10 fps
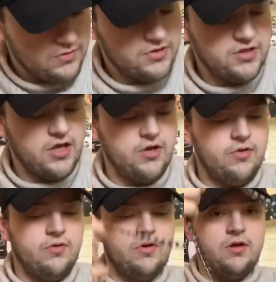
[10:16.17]
So
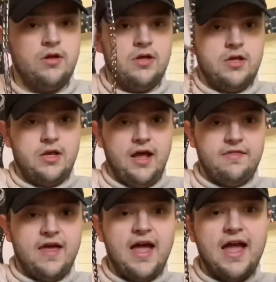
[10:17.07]
like
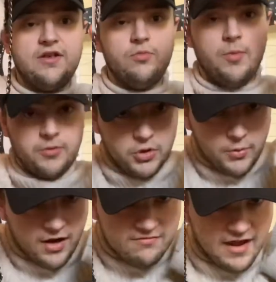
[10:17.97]
that, and the woman could
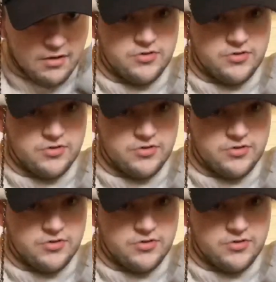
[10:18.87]
wear it around